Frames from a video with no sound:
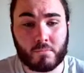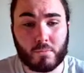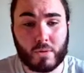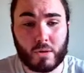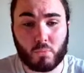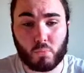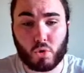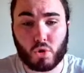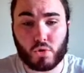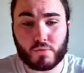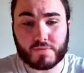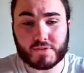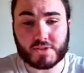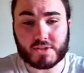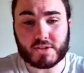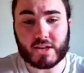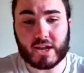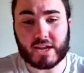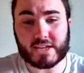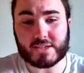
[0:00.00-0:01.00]

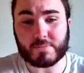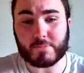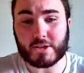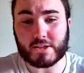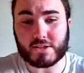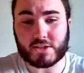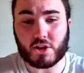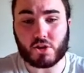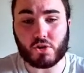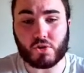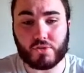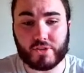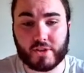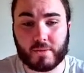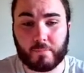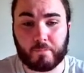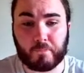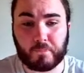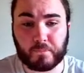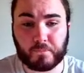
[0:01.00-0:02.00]
Wolves, 90 minutes did nothing.
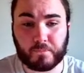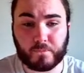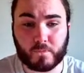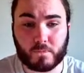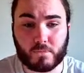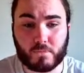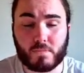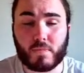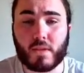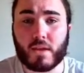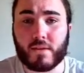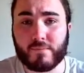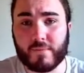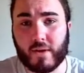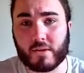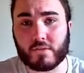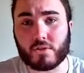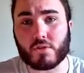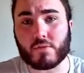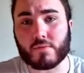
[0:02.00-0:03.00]

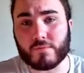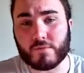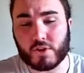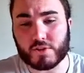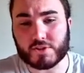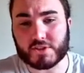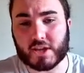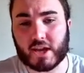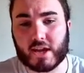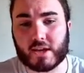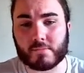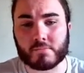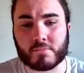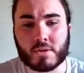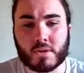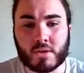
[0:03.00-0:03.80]
Fair enough, first game.